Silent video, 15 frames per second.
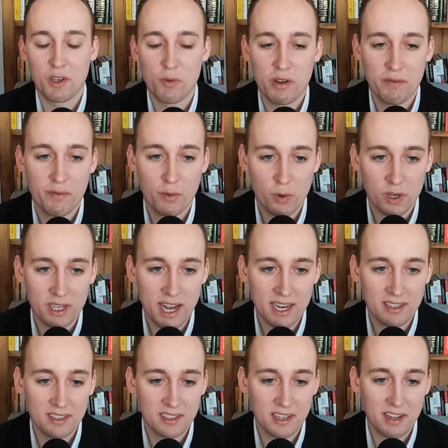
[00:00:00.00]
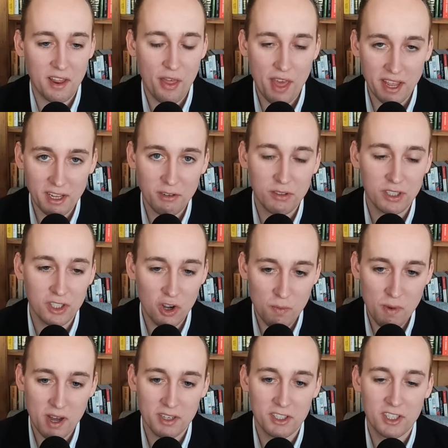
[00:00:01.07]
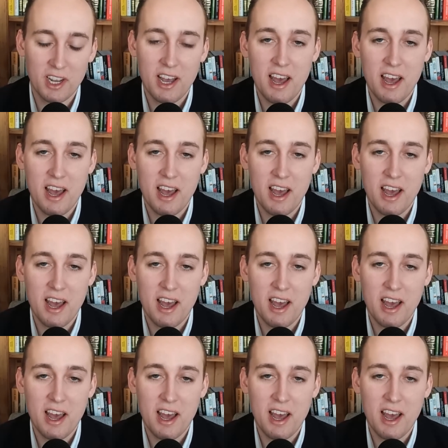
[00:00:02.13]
you on Forward Guidance. Uh, thank you so much.